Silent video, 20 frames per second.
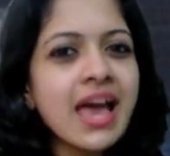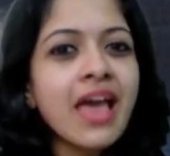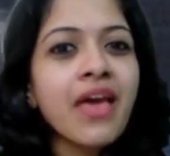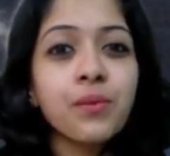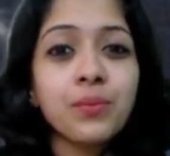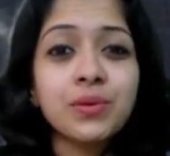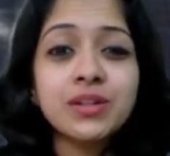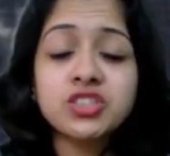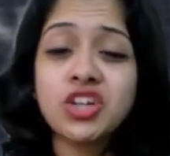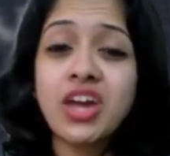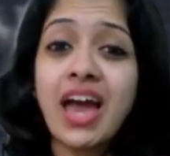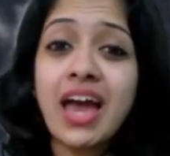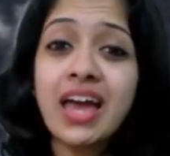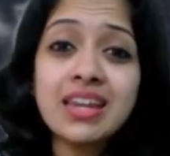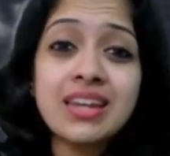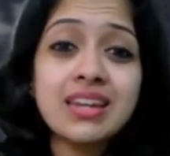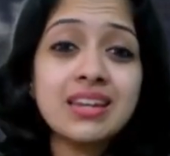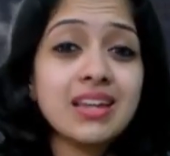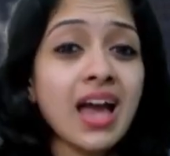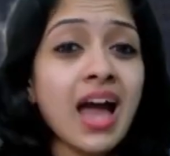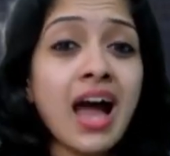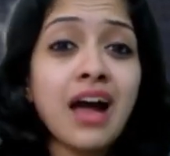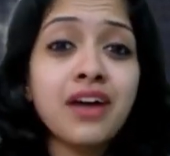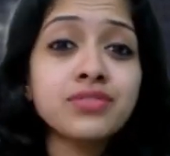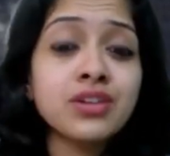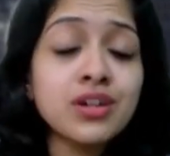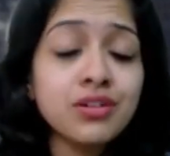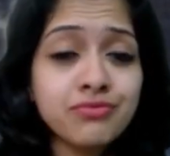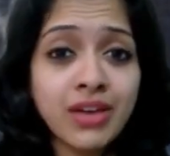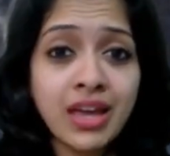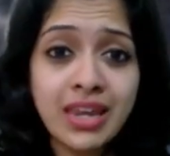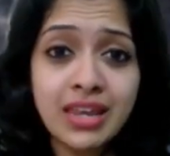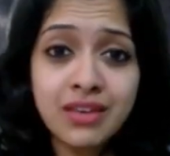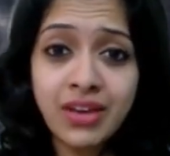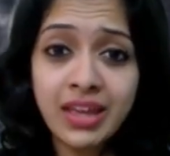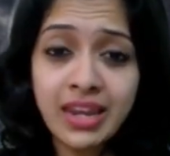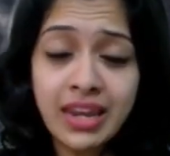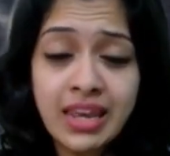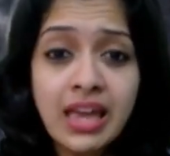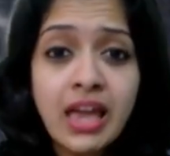which can have a very,
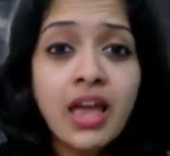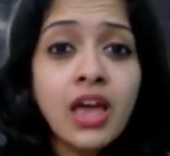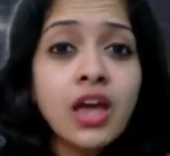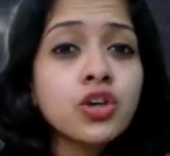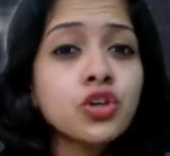very